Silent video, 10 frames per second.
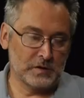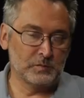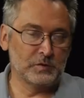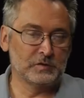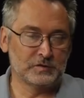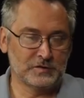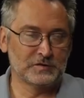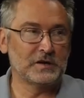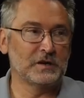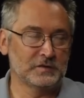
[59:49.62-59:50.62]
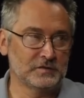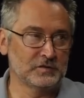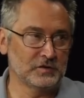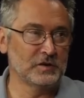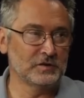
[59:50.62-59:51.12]
I mean the science
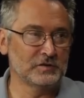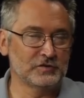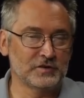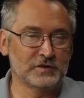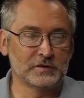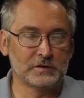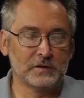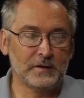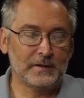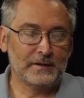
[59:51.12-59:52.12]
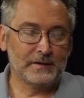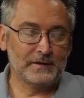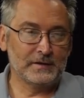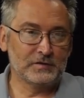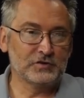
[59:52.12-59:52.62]
in general,
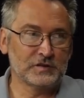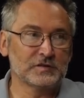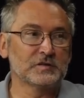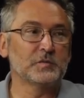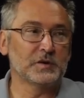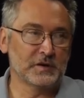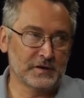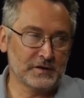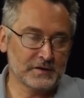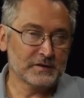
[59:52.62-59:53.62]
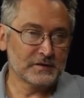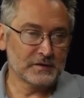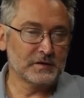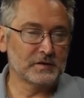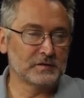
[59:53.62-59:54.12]
is just in the beginning
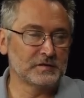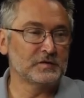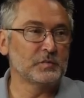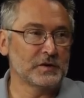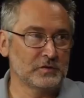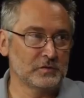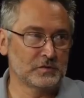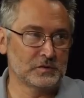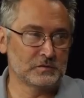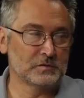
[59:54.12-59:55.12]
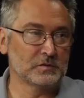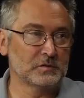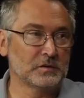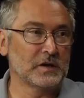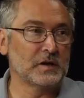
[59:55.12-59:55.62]
in this particular
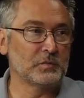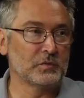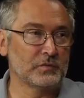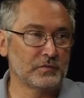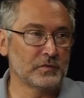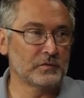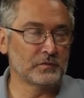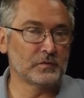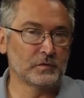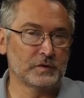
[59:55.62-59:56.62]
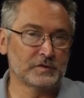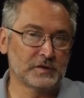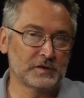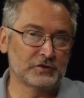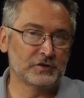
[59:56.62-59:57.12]
type of
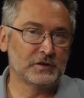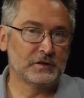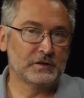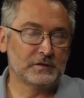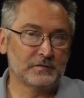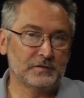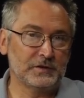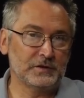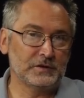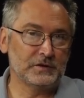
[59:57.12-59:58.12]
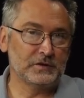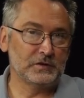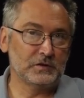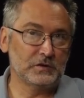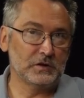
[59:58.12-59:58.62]
research. We
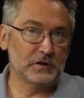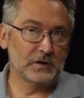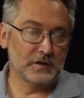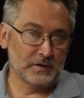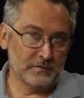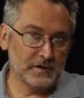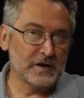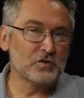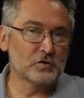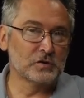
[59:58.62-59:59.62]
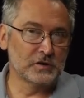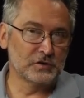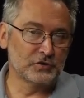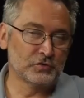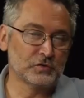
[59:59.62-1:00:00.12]
are not really
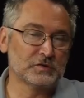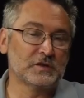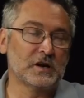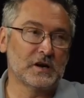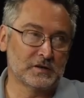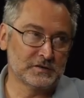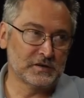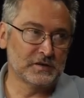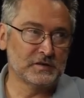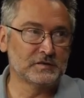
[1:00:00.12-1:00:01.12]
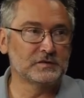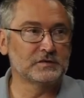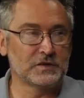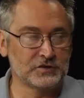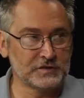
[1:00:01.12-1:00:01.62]
sure. There are studies
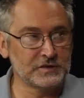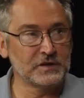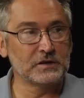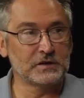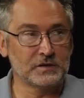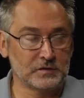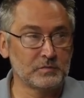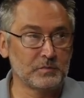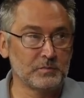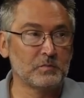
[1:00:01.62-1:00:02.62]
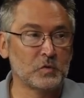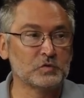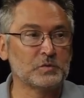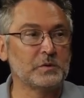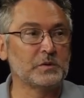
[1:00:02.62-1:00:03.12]
suggesting it
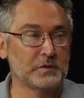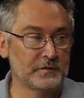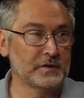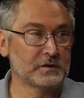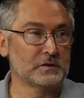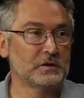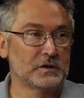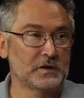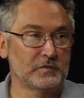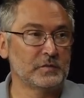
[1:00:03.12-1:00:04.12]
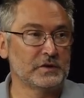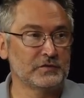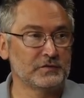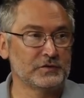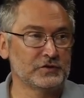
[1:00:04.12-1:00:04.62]
most probably will have
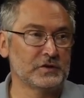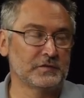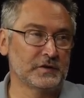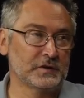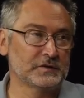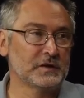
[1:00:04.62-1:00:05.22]
beneficial effects,